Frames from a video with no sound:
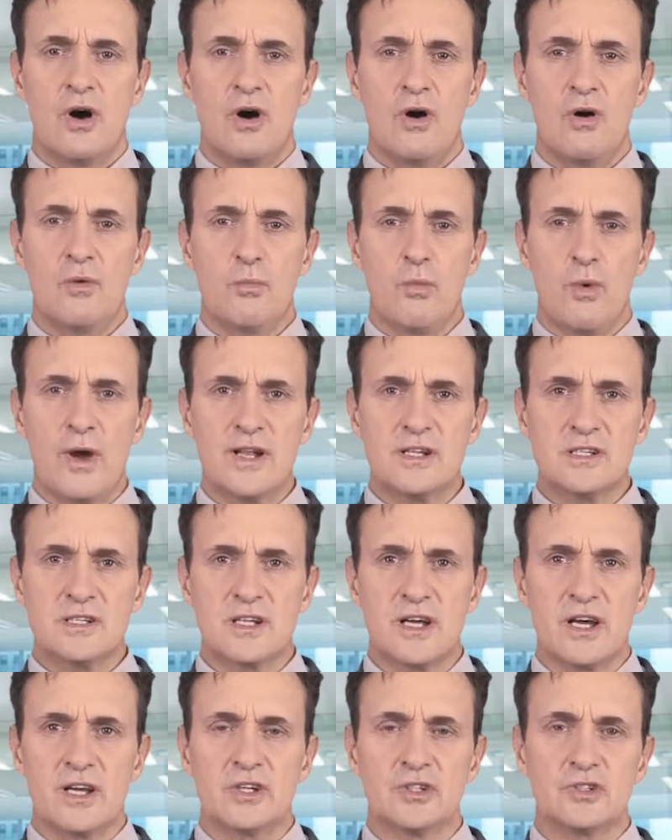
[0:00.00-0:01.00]
On
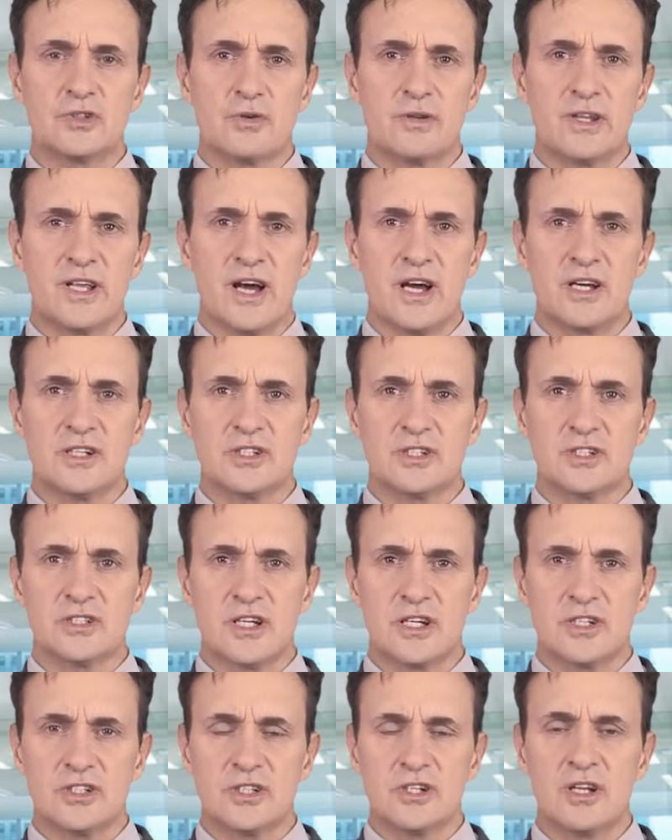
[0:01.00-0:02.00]
Wednesday, during the Asian
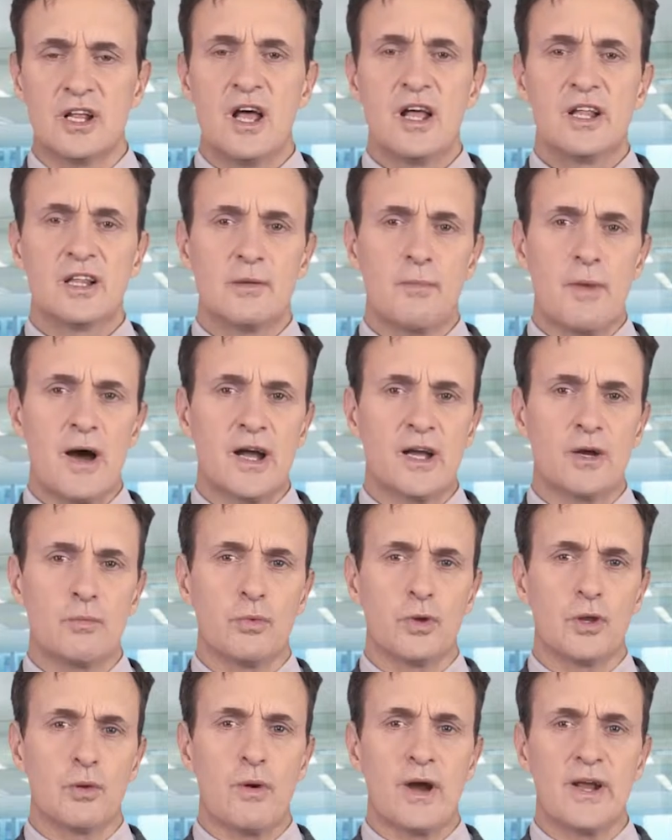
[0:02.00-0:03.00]
session, the market
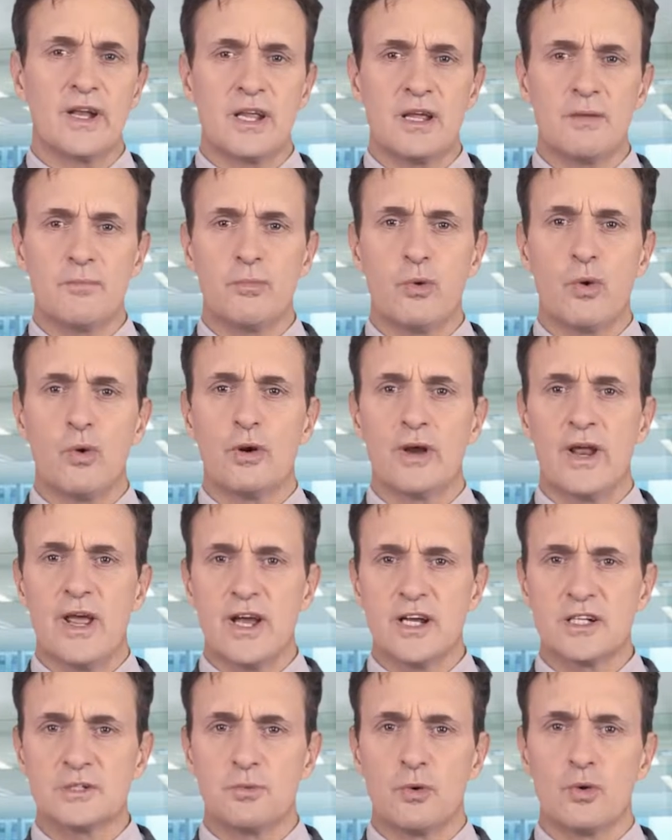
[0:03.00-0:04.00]
will await import,
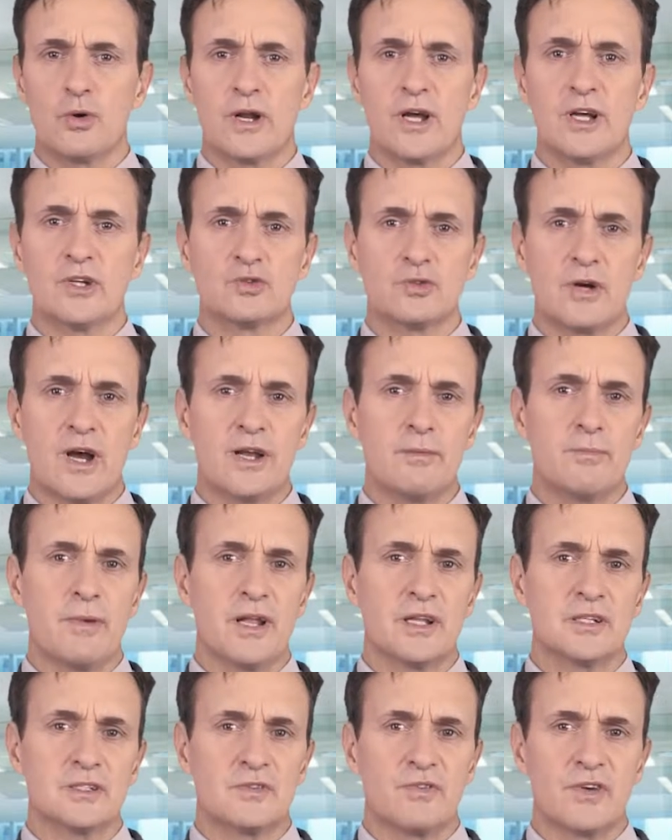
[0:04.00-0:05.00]
export and trade
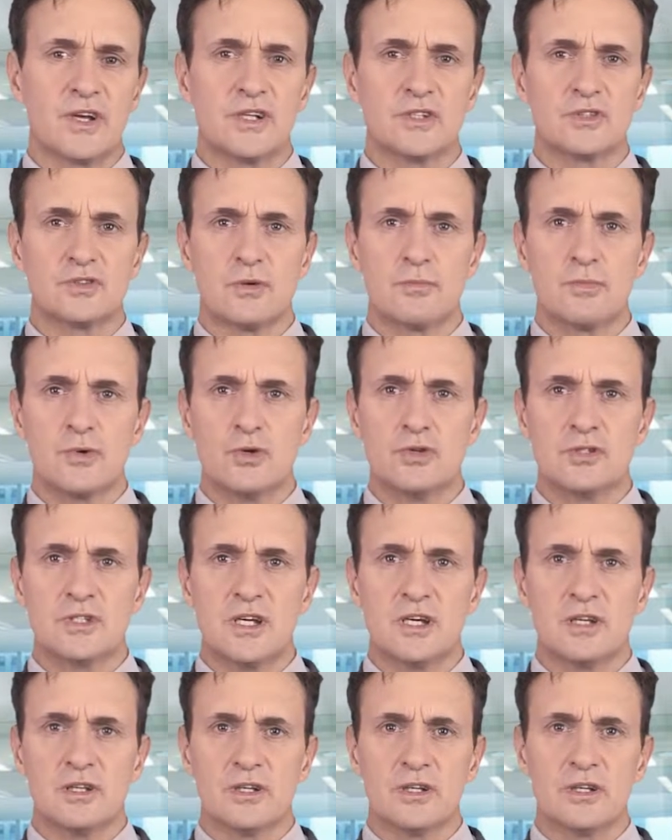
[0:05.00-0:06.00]
balance figures from New
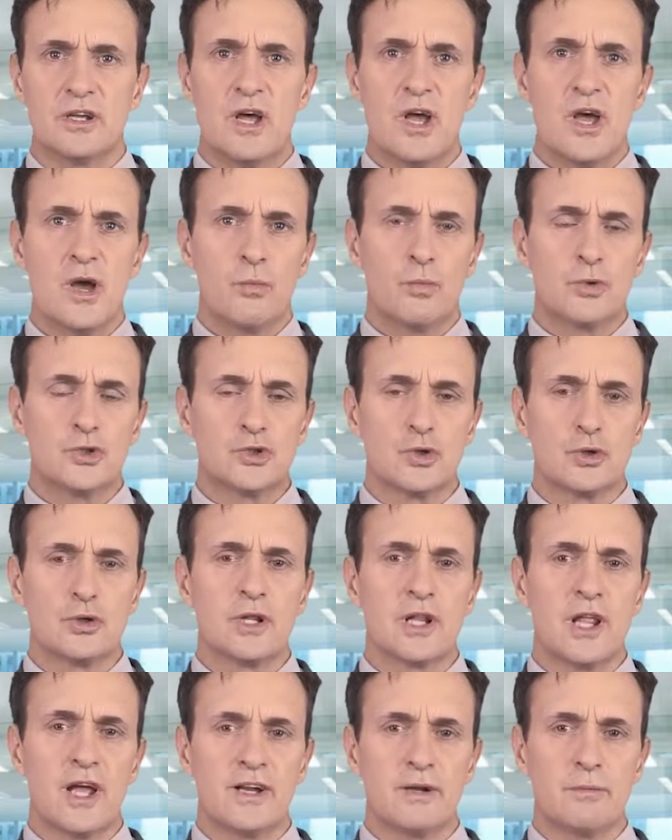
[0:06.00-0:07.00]
Zealand, which should
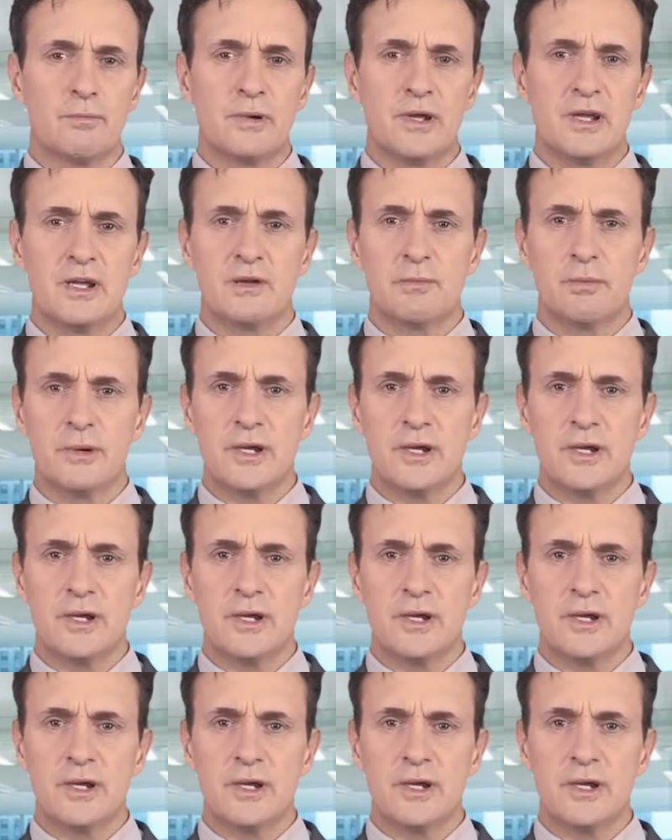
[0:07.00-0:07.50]
clean a clear